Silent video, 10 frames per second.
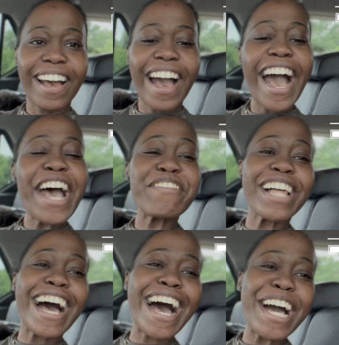Hi,
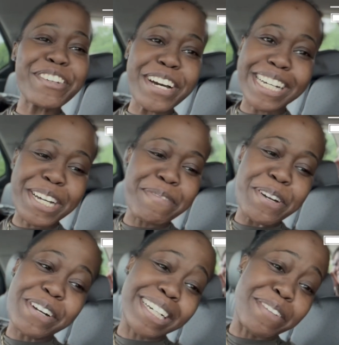vlog. Welcome
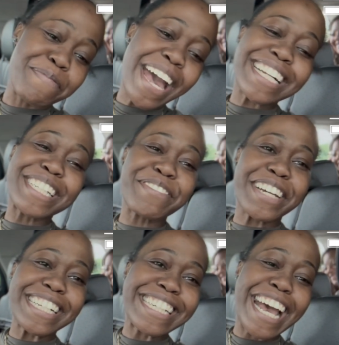and welcome back to
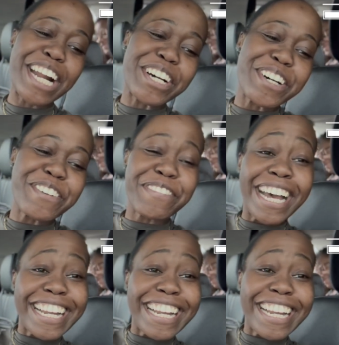my channel. My